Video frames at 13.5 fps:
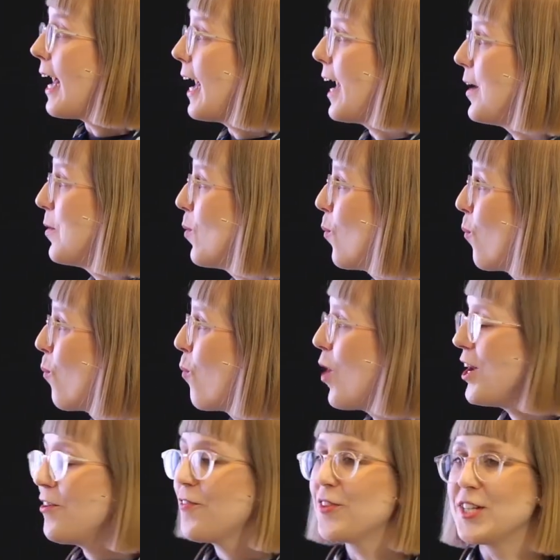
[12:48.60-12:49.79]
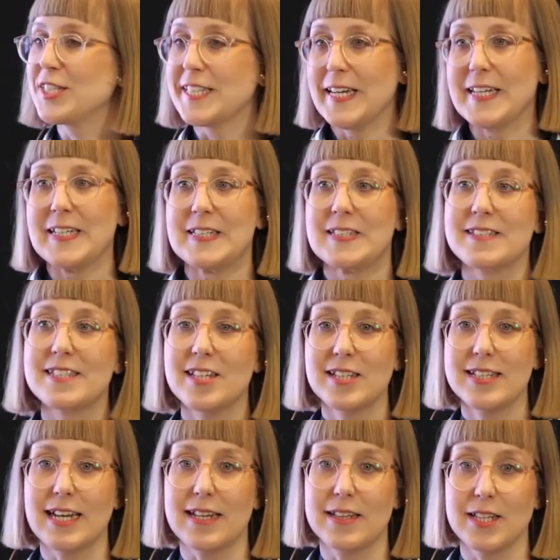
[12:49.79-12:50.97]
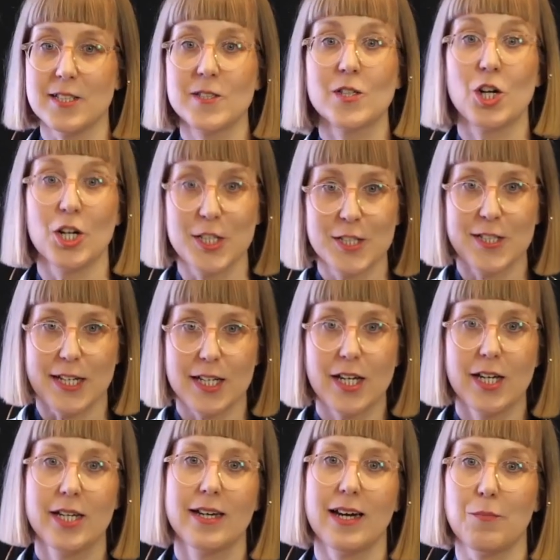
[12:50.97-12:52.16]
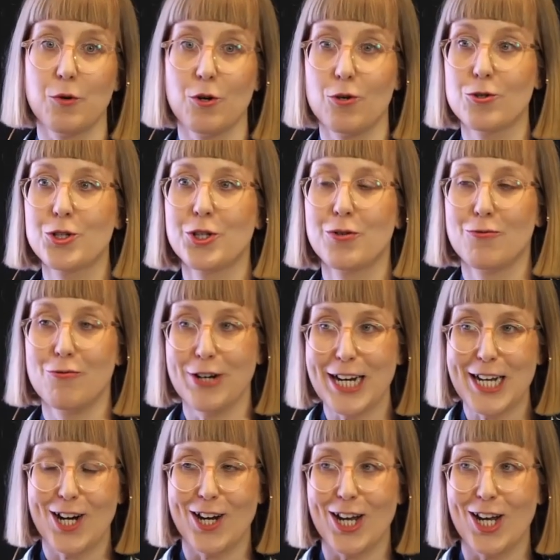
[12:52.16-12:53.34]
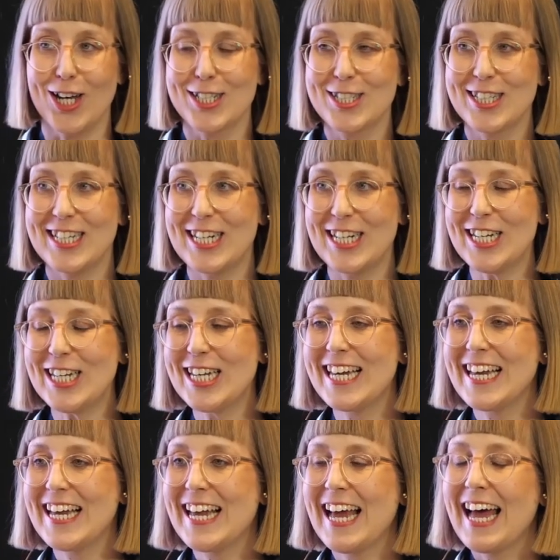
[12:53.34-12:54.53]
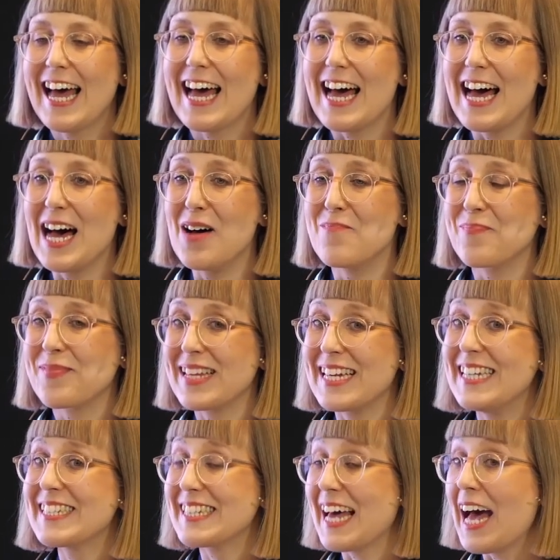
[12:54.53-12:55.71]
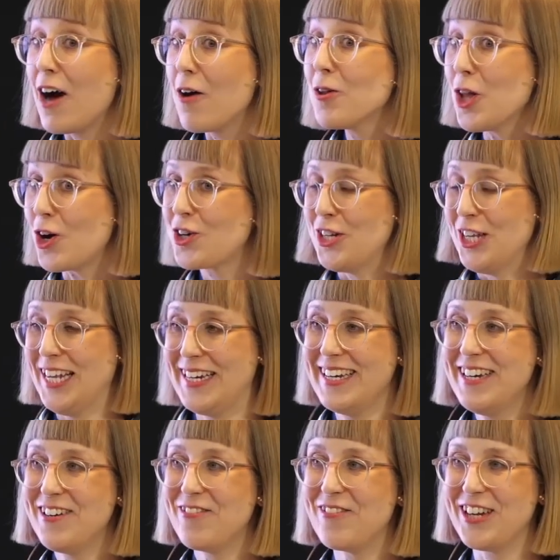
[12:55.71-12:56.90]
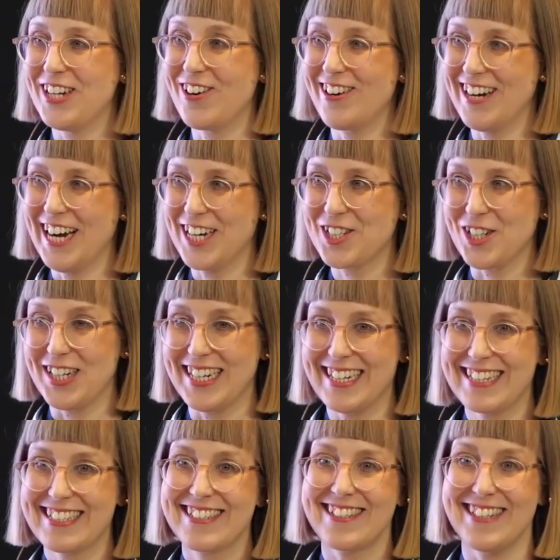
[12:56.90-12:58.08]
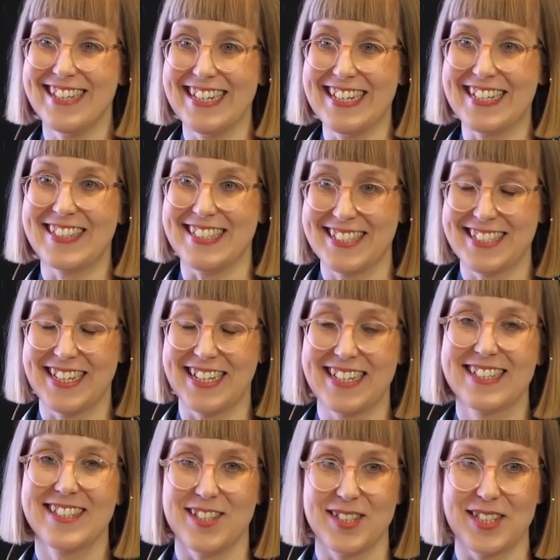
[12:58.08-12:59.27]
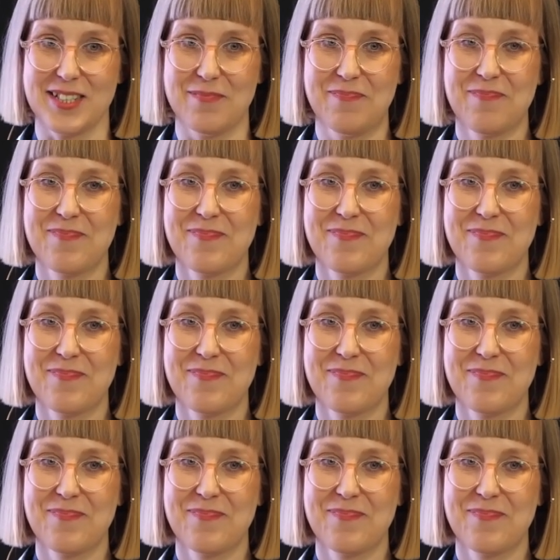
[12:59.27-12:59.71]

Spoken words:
And one of the things that this holistic approach really highlighted is how locked in we are actually to the existing system.